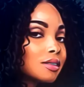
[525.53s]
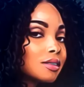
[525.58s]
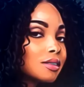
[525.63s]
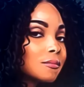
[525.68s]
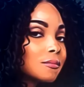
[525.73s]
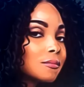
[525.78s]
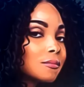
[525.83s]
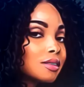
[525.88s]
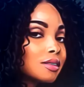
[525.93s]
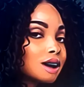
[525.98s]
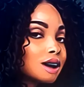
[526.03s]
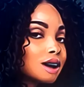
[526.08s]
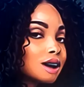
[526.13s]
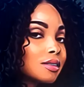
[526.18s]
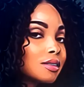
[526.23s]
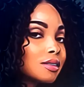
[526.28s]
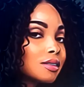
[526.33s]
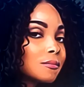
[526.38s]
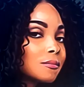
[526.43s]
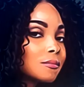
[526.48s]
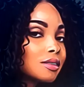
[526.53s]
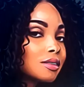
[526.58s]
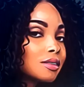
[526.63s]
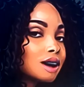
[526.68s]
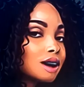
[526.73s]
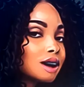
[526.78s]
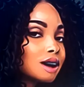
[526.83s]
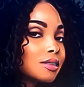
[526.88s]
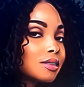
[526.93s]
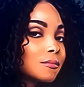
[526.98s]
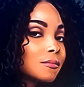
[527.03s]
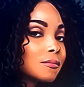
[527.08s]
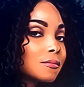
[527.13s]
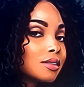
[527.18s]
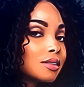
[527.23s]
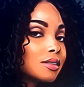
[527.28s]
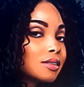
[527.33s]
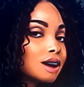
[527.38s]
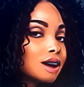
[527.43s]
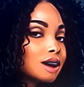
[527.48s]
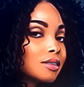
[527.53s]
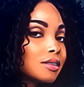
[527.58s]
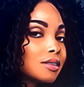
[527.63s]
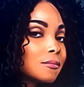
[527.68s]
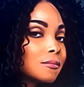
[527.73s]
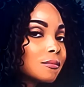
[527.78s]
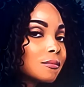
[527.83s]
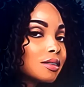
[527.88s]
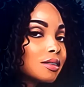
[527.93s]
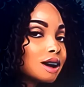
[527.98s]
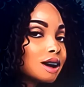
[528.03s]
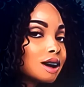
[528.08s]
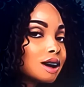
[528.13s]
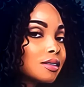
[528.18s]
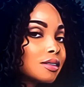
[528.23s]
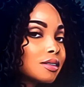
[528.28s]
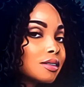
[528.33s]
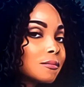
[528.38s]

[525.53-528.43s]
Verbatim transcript: Yes, y'all do. Okay, y'all need to get it together.